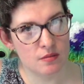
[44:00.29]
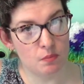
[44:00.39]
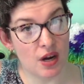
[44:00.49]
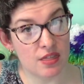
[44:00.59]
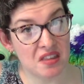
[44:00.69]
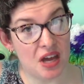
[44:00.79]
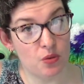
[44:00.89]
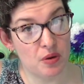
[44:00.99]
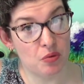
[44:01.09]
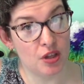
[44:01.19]
But I think that'll
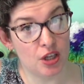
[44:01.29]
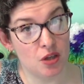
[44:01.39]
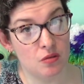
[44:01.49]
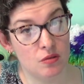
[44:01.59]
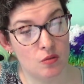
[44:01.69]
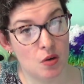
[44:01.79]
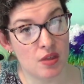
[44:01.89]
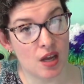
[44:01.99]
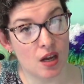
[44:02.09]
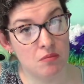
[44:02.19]
be really cute. What do we
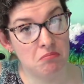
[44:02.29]
think?